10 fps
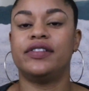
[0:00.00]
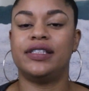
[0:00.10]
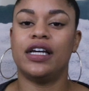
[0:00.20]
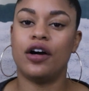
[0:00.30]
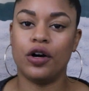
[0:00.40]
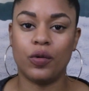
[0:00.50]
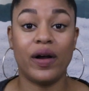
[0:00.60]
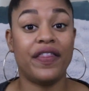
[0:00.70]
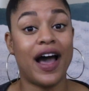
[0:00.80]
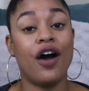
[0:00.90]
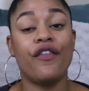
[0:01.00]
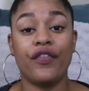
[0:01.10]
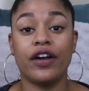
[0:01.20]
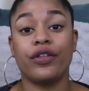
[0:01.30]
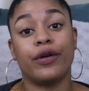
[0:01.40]
So without
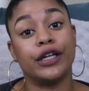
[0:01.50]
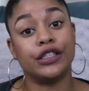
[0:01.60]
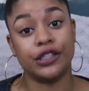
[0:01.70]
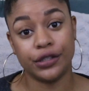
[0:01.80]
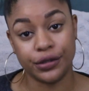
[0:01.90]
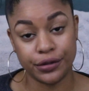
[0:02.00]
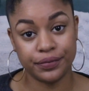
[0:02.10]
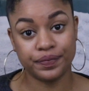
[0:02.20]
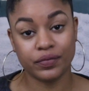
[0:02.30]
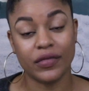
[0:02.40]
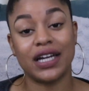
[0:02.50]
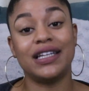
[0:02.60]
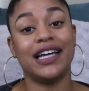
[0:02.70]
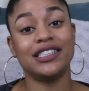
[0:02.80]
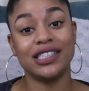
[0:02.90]
further ado,
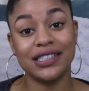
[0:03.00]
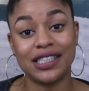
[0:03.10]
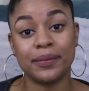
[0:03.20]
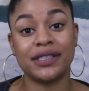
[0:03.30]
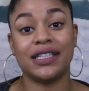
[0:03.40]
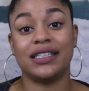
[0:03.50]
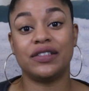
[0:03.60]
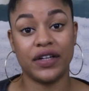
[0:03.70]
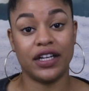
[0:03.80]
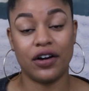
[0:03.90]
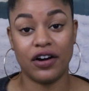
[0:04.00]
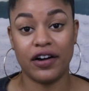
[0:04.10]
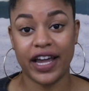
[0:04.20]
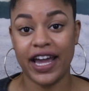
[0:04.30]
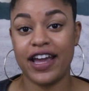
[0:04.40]
let's just jump into this video,
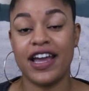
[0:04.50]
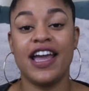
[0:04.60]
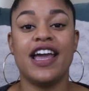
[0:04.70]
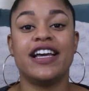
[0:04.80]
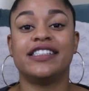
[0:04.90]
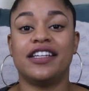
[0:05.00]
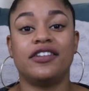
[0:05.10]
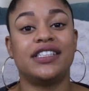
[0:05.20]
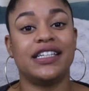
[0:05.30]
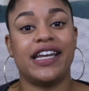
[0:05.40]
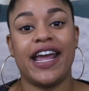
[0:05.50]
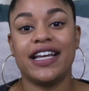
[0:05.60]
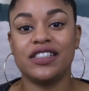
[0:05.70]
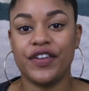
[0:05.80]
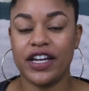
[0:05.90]
okay? So
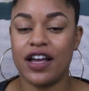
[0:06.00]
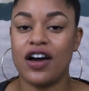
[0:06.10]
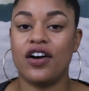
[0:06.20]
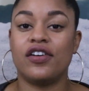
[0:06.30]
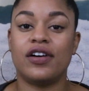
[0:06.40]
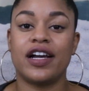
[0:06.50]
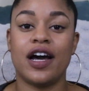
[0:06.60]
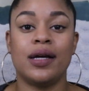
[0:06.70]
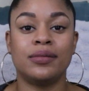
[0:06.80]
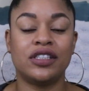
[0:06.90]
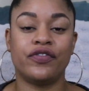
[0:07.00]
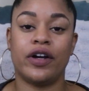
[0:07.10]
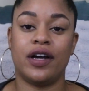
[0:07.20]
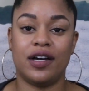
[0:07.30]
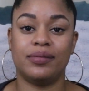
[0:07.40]
today's video comes
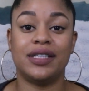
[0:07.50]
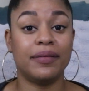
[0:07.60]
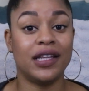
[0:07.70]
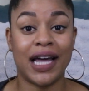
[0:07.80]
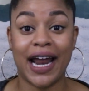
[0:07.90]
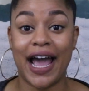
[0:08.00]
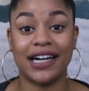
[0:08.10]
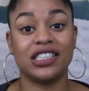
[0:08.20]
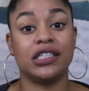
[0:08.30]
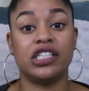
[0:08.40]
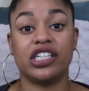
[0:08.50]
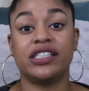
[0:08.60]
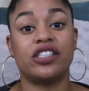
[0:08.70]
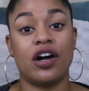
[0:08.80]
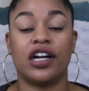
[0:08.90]
from something that I actually
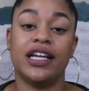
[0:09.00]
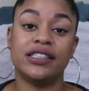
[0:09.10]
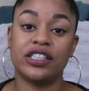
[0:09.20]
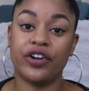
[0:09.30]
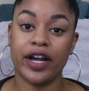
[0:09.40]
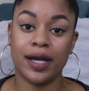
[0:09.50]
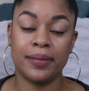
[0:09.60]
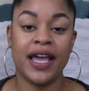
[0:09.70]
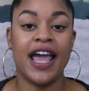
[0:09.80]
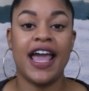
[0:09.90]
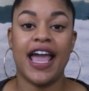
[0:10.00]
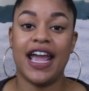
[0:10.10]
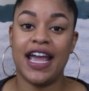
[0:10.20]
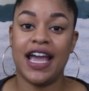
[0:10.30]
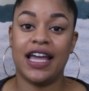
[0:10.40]
just saw on Instagram,
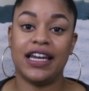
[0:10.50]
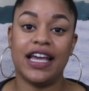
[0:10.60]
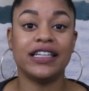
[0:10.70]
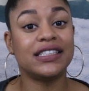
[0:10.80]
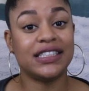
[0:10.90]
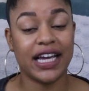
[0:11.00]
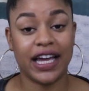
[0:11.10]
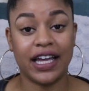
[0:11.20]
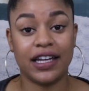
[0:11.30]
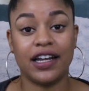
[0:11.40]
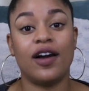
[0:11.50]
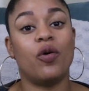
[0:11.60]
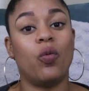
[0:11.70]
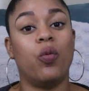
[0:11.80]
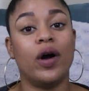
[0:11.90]
and it said,
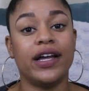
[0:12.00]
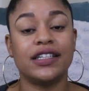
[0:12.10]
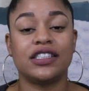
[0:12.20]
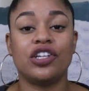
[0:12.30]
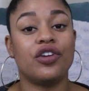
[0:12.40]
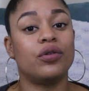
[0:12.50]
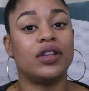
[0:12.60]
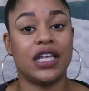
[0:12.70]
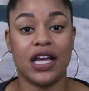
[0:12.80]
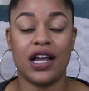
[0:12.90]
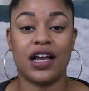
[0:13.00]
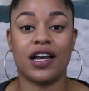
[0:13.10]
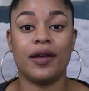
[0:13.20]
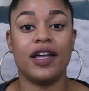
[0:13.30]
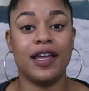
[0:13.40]
what do you think
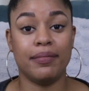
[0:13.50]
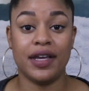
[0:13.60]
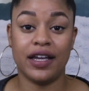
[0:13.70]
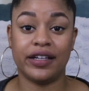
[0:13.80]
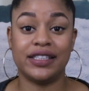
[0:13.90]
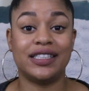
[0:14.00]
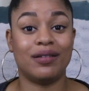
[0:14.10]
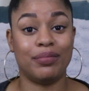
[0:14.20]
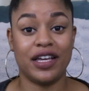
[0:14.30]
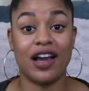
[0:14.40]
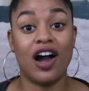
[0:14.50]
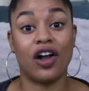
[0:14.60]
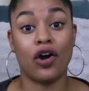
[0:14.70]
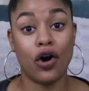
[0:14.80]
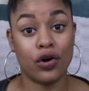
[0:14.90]
it means to be a
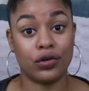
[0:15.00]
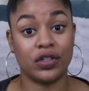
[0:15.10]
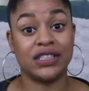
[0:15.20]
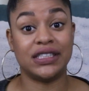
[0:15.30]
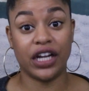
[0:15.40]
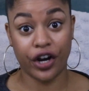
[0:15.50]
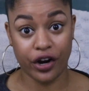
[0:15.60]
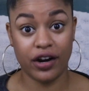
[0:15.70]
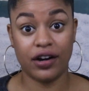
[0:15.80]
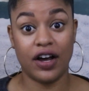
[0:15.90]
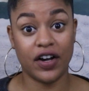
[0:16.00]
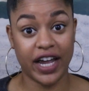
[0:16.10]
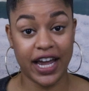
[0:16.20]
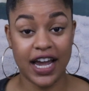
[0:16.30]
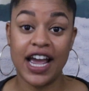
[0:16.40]
gold digger?
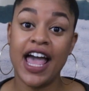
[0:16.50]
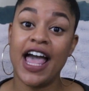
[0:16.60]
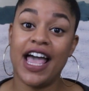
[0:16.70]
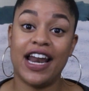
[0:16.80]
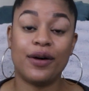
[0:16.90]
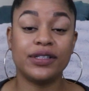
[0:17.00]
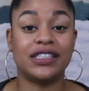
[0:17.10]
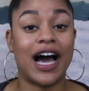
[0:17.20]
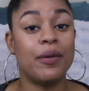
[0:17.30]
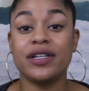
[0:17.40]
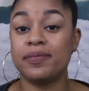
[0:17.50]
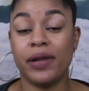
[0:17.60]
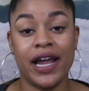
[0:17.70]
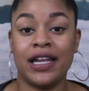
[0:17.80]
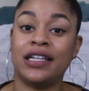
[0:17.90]
Okay, and I was
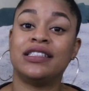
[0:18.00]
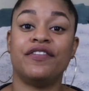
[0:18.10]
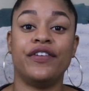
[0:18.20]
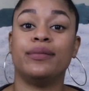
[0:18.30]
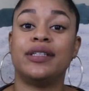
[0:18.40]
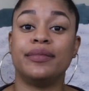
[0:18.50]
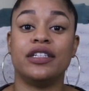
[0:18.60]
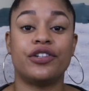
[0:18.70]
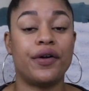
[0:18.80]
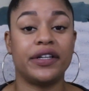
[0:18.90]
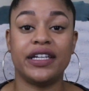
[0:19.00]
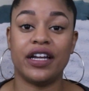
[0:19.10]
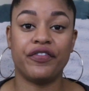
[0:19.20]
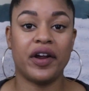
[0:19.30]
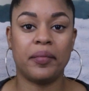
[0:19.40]
planning to film something totally
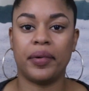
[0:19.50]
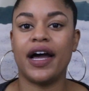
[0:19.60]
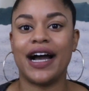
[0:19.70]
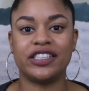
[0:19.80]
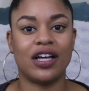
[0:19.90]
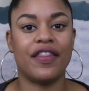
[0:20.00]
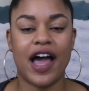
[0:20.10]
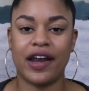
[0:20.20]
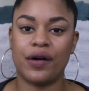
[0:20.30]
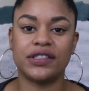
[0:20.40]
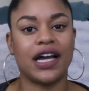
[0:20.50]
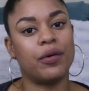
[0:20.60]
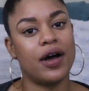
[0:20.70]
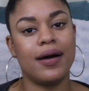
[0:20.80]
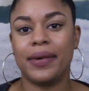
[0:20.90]
different, but I saw that and I was like,
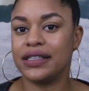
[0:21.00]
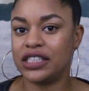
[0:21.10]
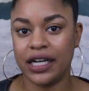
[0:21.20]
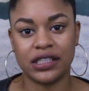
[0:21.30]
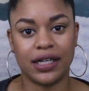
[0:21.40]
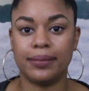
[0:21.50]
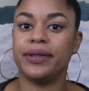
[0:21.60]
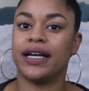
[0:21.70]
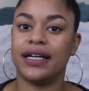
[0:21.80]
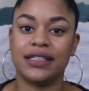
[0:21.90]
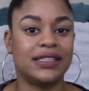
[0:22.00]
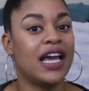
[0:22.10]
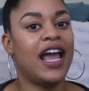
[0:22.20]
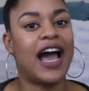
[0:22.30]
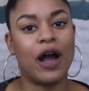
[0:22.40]
well, I'm about to change it up because
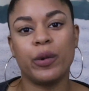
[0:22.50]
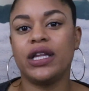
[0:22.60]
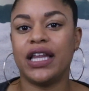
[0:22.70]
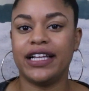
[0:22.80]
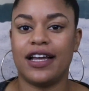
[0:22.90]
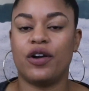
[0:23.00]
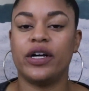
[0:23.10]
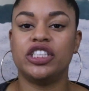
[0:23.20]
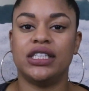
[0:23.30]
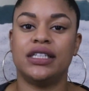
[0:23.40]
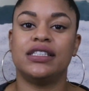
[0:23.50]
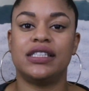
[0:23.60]
I really like that question.